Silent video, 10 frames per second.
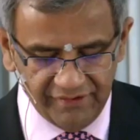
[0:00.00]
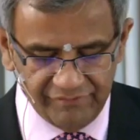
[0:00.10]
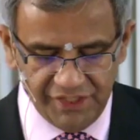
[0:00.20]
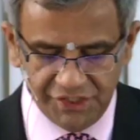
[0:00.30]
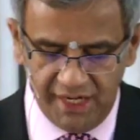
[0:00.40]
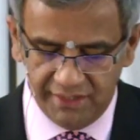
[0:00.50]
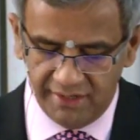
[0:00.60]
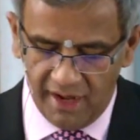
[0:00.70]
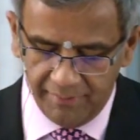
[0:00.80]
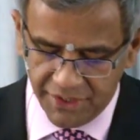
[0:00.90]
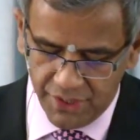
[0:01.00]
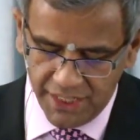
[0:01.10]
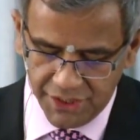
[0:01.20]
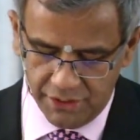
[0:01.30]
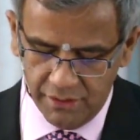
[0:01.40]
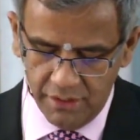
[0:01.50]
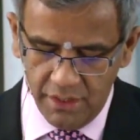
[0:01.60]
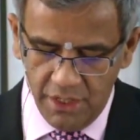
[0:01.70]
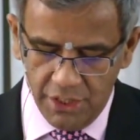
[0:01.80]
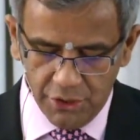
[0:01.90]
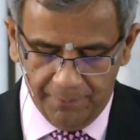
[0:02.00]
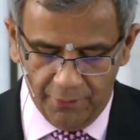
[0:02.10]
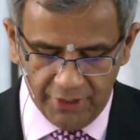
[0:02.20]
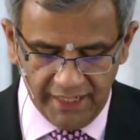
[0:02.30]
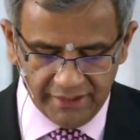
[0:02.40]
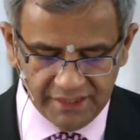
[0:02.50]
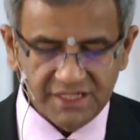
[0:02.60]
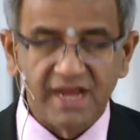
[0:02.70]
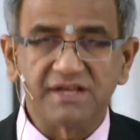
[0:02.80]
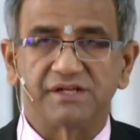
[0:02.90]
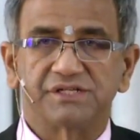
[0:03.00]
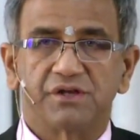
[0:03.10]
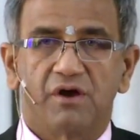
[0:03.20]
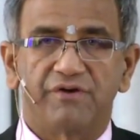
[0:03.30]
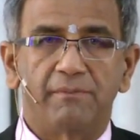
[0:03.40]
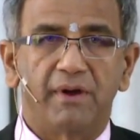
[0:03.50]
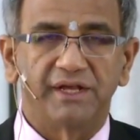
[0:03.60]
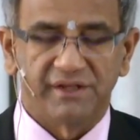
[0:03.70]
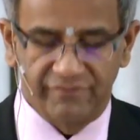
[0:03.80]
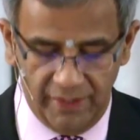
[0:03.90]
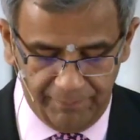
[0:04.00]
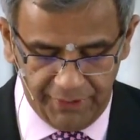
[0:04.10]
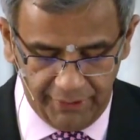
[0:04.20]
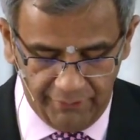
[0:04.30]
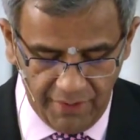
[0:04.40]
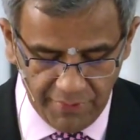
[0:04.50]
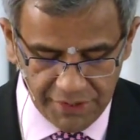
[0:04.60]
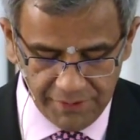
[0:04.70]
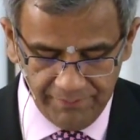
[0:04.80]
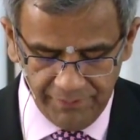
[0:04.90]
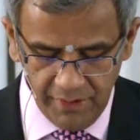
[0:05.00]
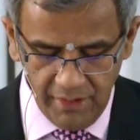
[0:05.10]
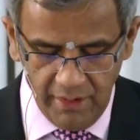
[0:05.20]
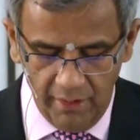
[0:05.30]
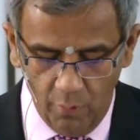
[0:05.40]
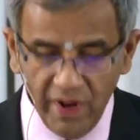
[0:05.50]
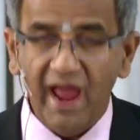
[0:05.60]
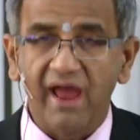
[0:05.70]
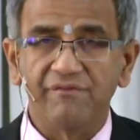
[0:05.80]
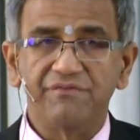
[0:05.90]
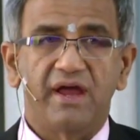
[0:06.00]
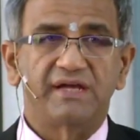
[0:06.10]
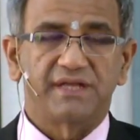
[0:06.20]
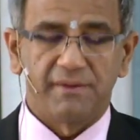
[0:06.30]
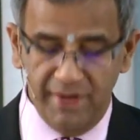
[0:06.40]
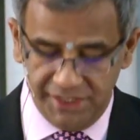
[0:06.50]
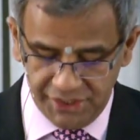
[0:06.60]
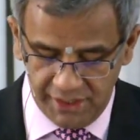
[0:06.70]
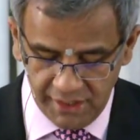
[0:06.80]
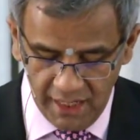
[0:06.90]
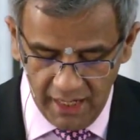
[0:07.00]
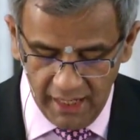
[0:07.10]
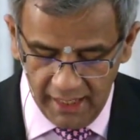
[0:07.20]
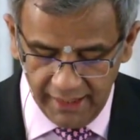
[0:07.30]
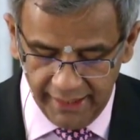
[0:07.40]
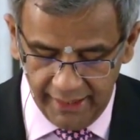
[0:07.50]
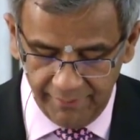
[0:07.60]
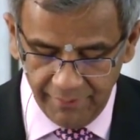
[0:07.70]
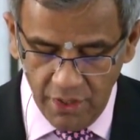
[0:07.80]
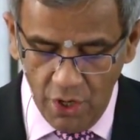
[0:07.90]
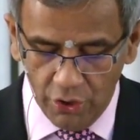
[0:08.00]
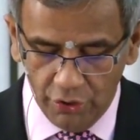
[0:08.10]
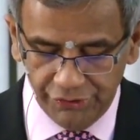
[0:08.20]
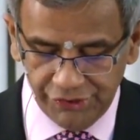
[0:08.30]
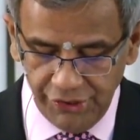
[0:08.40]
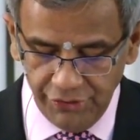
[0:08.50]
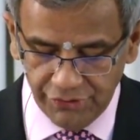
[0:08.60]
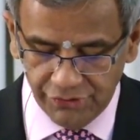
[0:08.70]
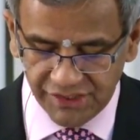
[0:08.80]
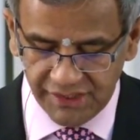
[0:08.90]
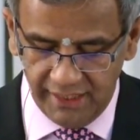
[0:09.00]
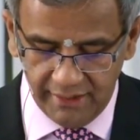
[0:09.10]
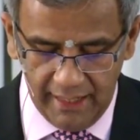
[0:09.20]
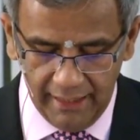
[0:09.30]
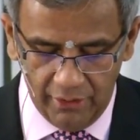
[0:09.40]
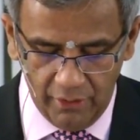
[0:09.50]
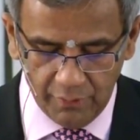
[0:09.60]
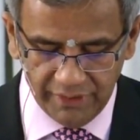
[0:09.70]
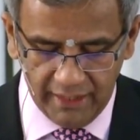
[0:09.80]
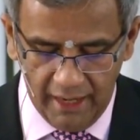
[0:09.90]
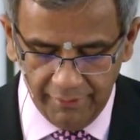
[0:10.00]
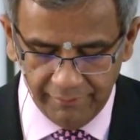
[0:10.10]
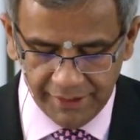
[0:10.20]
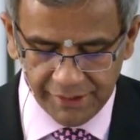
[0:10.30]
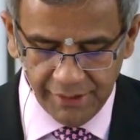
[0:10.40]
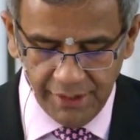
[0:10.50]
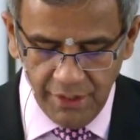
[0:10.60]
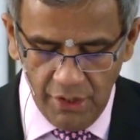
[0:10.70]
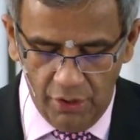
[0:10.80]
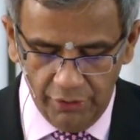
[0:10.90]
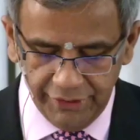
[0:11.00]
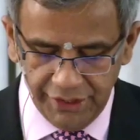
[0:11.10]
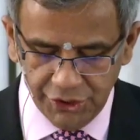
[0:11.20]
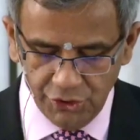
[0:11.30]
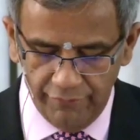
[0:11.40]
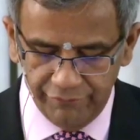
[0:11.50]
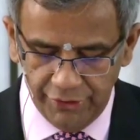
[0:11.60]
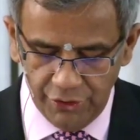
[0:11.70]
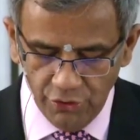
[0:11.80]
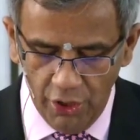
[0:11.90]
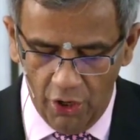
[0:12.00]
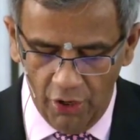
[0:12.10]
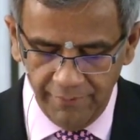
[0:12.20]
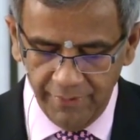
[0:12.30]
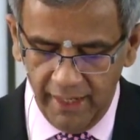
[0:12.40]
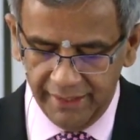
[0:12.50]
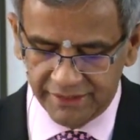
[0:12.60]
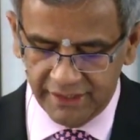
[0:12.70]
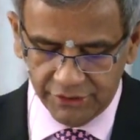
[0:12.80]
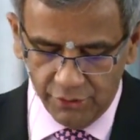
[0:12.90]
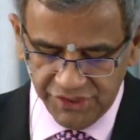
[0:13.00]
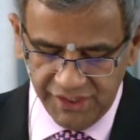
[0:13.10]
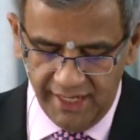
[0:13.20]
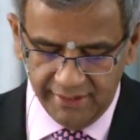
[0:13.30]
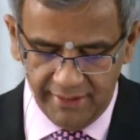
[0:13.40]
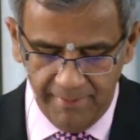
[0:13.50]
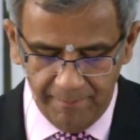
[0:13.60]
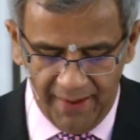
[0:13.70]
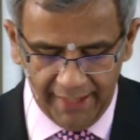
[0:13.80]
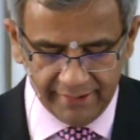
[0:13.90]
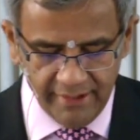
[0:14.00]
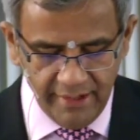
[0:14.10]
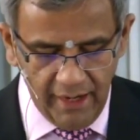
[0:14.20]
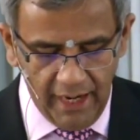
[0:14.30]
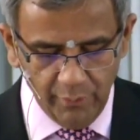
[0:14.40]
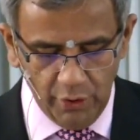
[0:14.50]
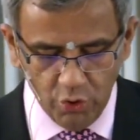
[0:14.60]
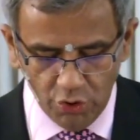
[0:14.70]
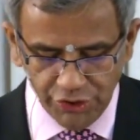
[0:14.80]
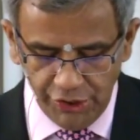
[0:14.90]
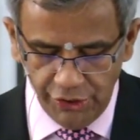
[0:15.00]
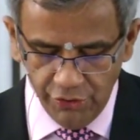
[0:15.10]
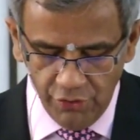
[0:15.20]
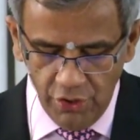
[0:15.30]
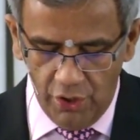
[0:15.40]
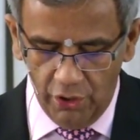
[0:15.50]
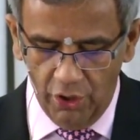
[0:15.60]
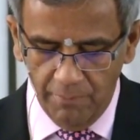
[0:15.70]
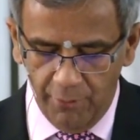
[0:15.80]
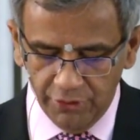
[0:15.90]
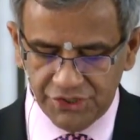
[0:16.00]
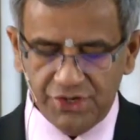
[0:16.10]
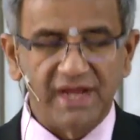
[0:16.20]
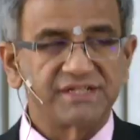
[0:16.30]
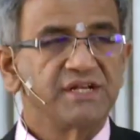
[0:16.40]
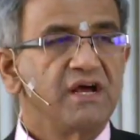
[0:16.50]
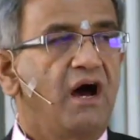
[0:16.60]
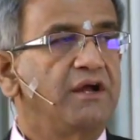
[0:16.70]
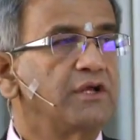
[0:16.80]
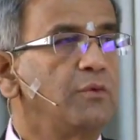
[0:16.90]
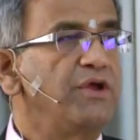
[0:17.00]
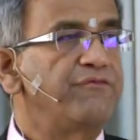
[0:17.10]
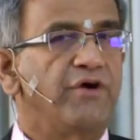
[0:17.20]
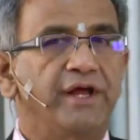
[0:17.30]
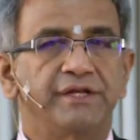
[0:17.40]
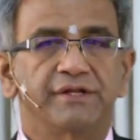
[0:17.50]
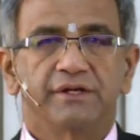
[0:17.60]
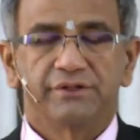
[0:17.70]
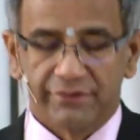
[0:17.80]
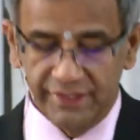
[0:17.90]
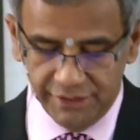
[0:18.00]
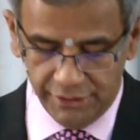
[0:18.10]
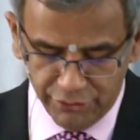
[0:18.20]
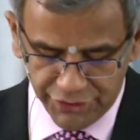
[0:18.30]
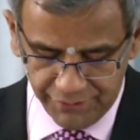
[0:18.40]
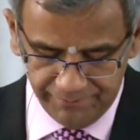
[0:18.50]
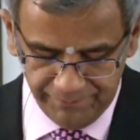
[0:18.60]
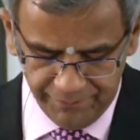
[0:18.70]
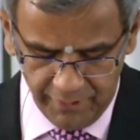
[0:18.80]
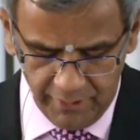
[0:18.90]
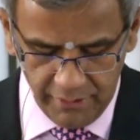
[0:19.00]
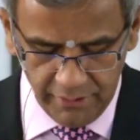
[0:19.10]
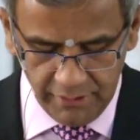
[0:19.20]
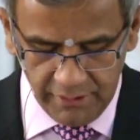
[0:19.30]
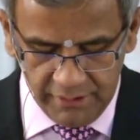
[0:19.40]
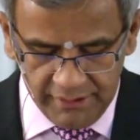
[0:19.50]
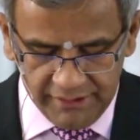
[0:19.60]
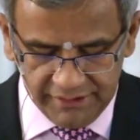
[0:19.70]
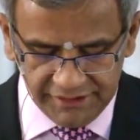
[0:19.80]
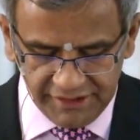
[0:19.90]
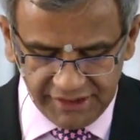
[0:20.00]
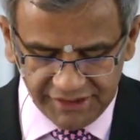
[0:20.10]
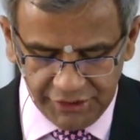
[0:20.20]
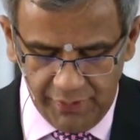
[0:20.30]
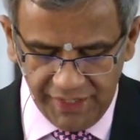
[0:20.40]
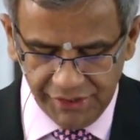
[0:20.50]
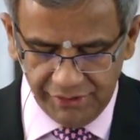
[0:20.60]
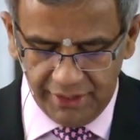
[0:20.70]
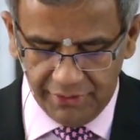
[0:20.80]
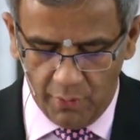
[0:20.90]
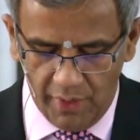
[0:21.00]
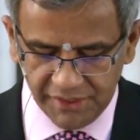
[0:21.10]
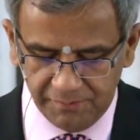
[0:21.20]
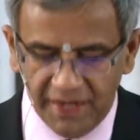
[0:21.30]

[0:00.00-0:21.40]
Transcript: have initiated arbitration to protect the status of our mine development agreement. We have, as I mentioned earlier, continued to seek dialogue with the government on the issue of the new law and its associated impact, and will continue along both tracks until we find the resolution. This is a situation that requires